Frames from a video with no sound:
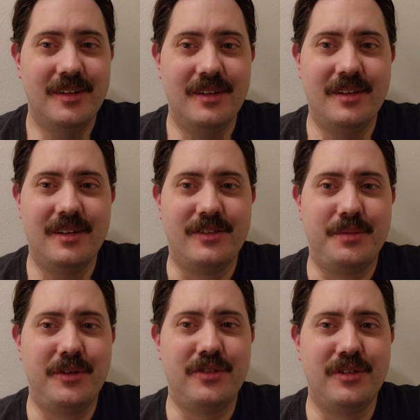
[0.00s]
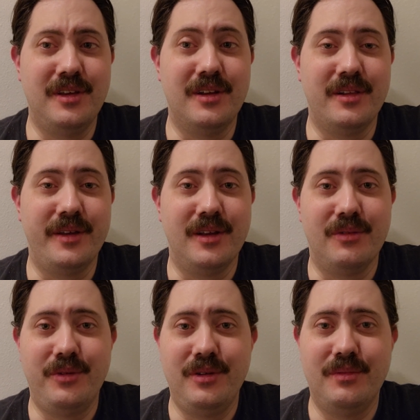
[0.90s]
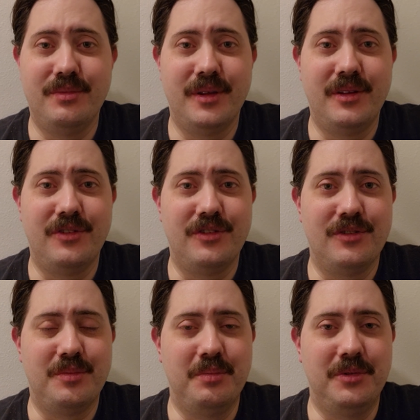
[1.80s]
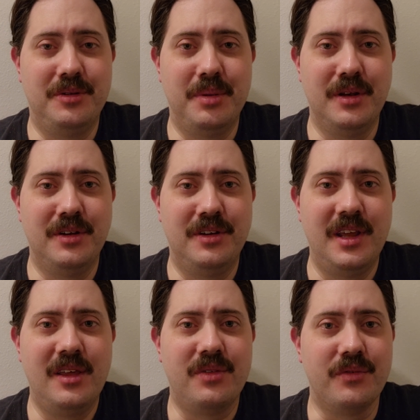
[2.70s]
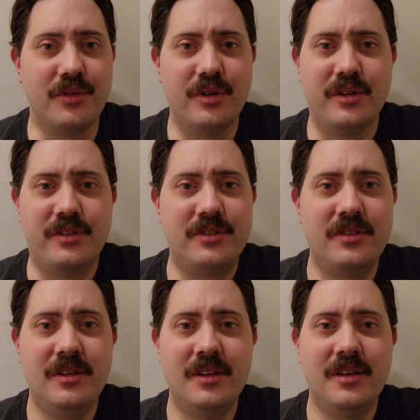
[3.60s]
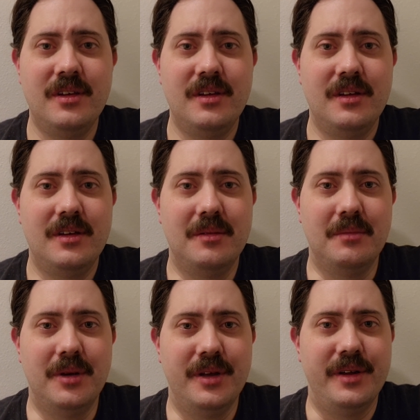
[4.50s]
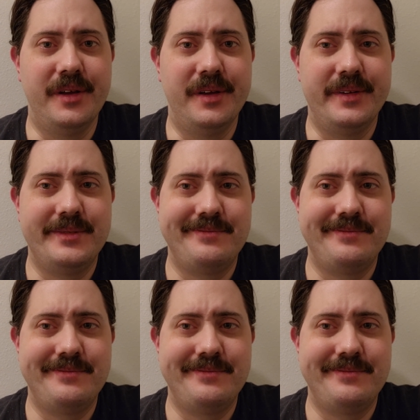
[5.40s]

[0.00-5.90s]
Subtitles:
especially in Atlanta, that has just been death for us. But